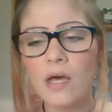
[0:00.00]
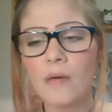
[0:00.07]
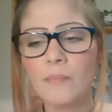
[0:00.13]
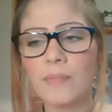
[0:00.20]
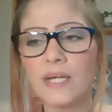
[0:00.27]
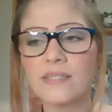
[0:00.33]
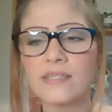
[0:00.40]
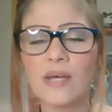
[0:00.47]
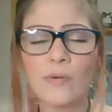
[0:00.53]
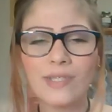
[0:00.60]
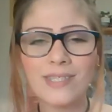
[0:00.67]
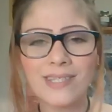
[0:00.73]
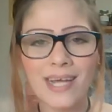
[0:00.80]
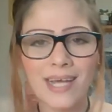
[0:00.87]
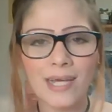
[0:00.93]
because I
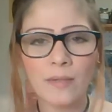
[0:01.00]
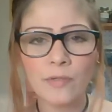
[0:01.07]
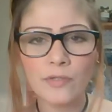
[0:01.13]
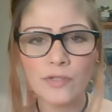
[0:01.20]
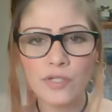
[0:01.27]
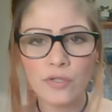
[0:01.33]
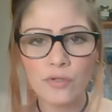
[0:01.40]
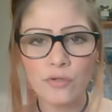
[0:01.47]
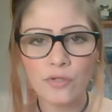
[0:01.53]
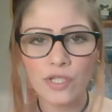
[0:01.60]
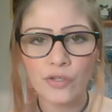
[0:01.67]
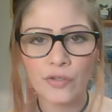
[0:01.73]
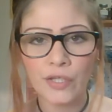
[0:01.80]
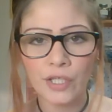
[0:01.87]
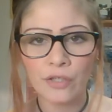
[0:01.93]
wasn't able to
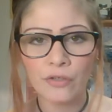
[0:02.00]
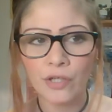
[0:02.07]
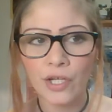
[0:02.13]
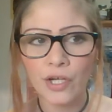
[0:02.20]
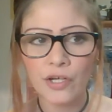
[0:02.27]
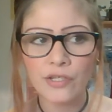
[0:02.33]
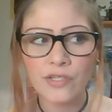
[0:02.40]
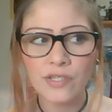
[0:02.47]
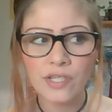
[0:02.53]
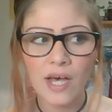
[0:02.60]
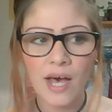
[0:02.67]
during New Year's.